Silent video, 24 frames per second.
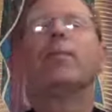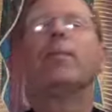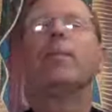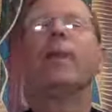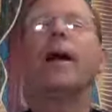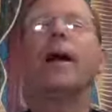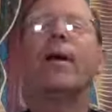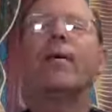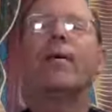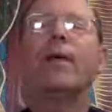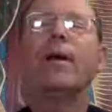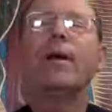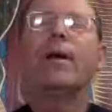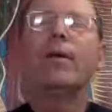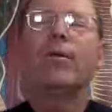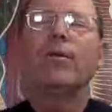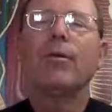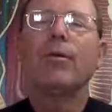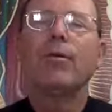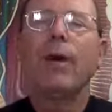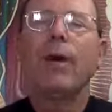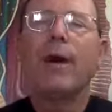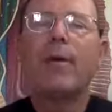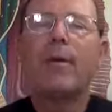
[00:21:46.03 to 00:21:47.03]
Mary,
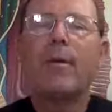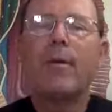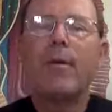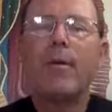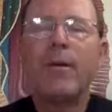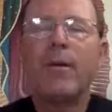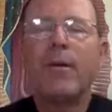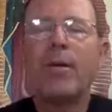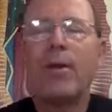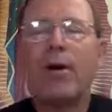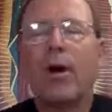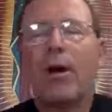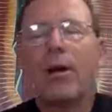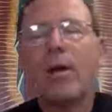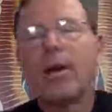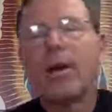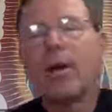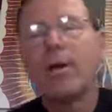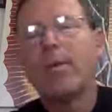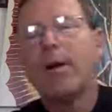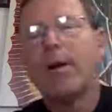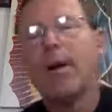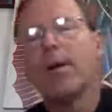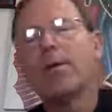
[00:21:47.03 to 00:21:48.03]
who will probably be
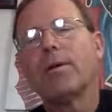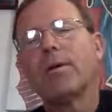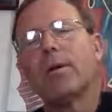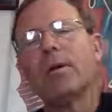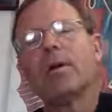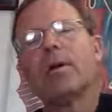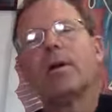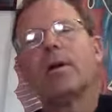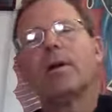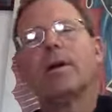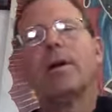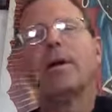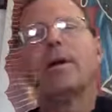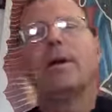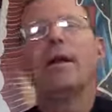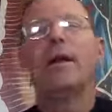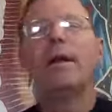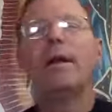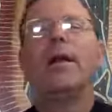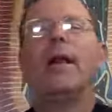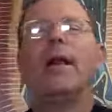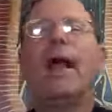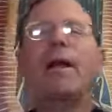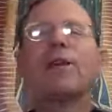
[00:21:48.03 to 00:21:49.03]
talking about
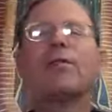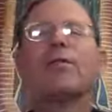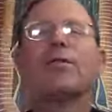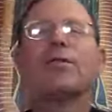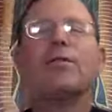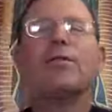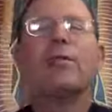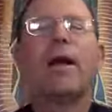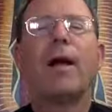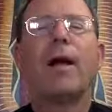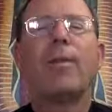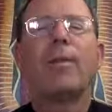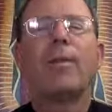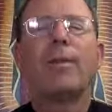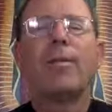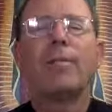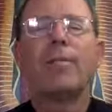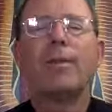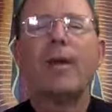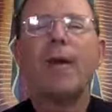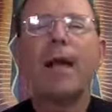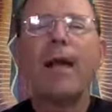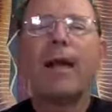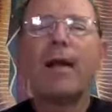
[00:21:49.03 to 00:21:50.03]
natural family
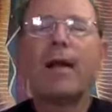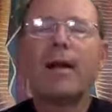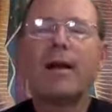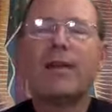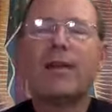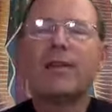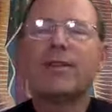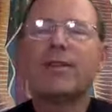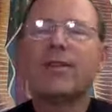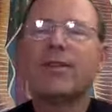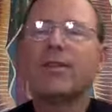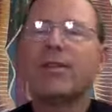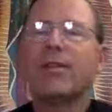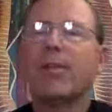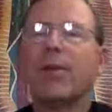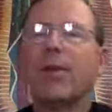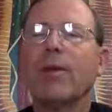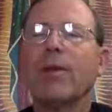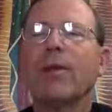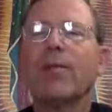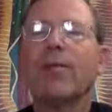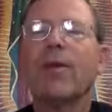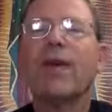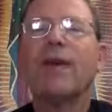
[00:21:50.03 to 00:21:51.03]
planning. She's a
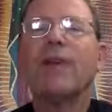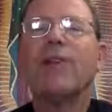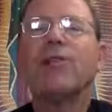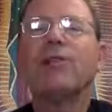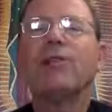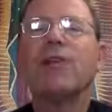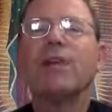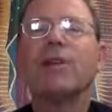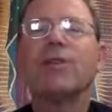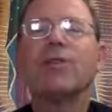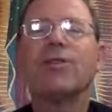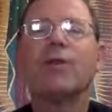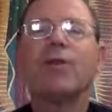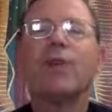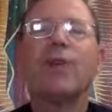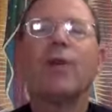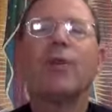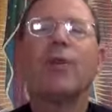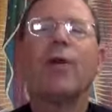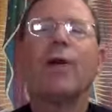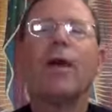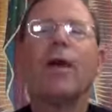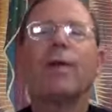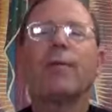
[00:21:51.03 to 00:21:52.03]
mother of eight children
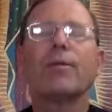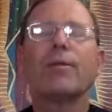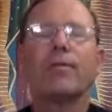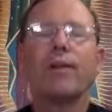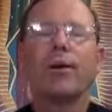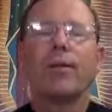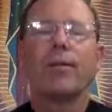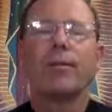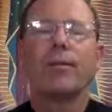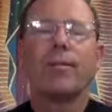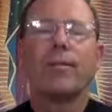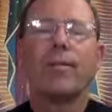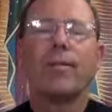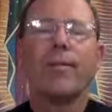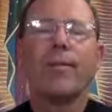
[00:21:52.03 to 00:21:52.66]
in New Hampshire.